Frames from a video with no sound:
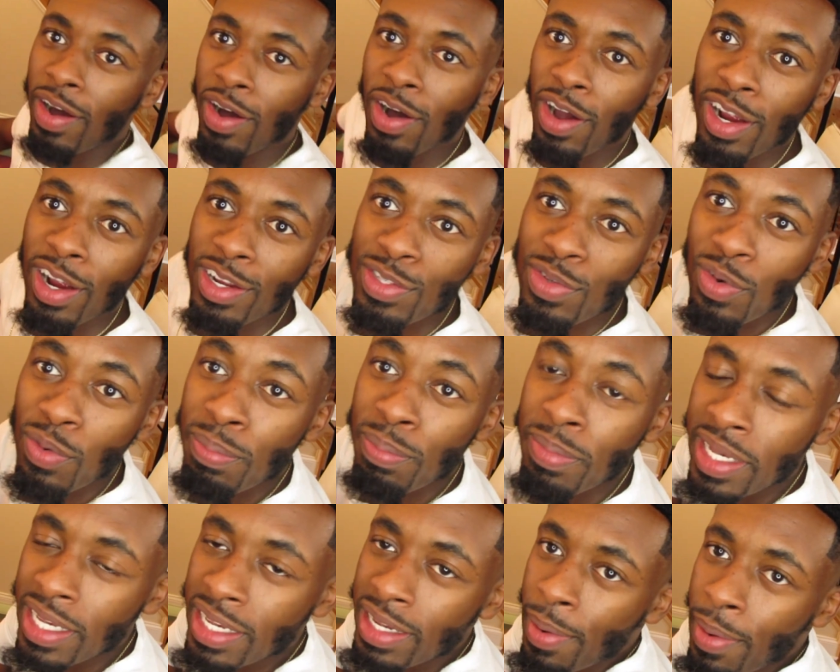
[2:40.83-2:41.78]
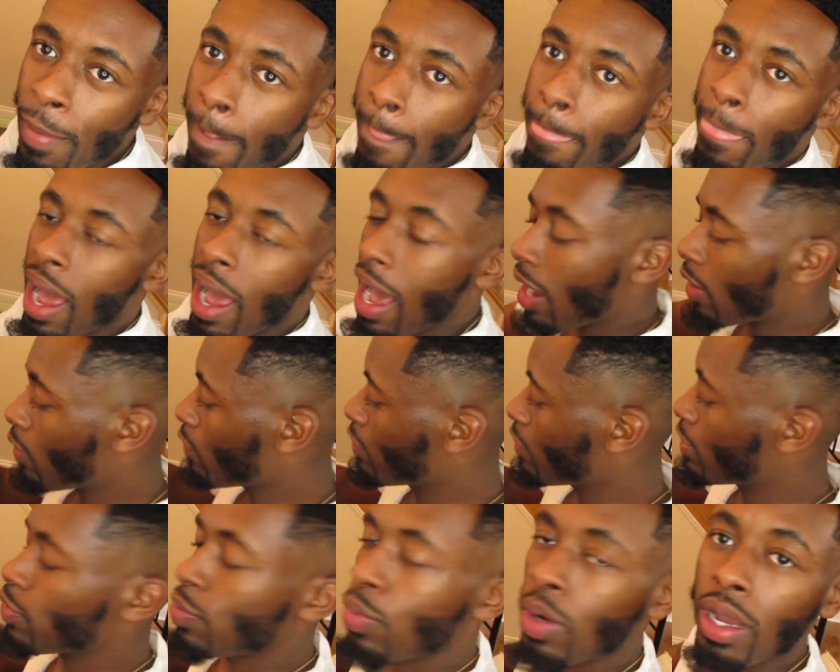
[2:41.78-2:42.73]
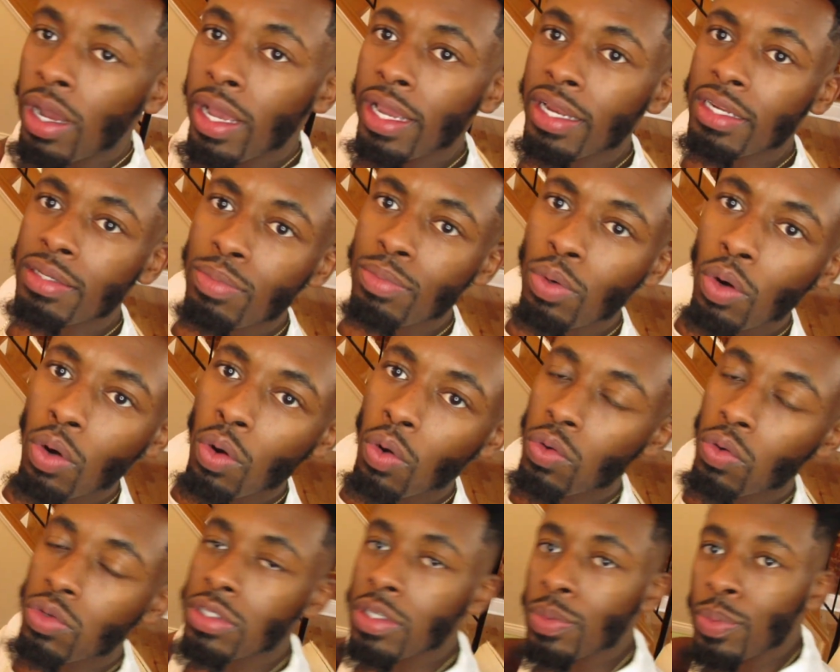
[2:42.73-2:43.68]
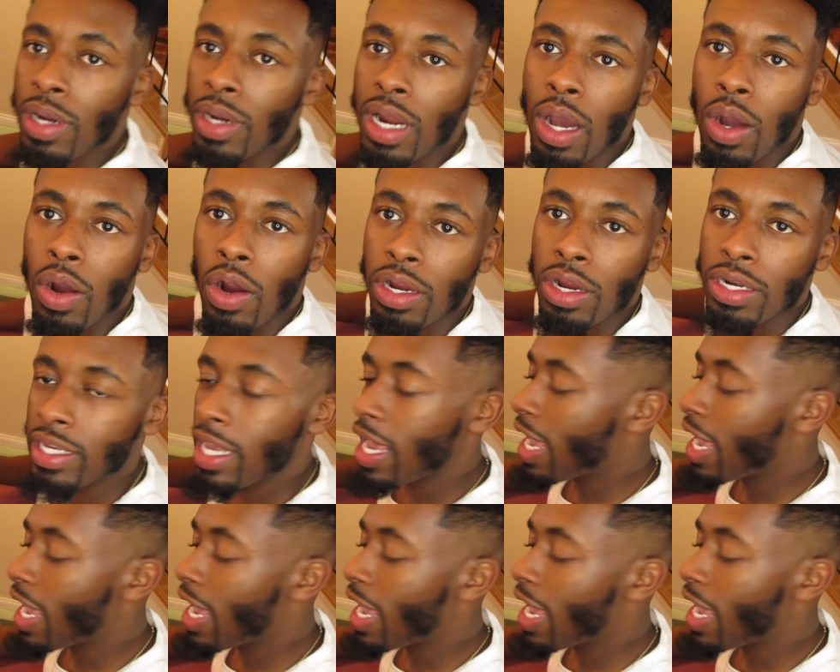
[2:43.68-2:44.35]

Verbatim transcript: All right, so me, I don't really want any more holes in what I already